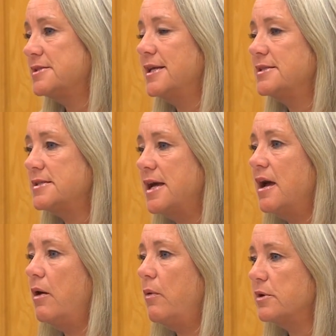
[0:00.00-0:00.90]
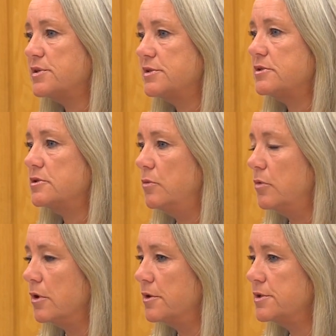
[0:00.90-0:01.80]
That's not how our system
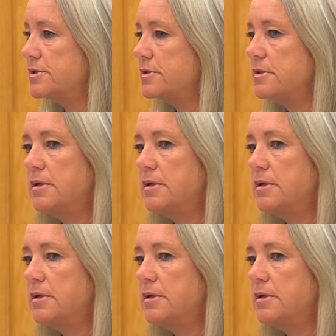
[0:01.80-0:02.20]
works.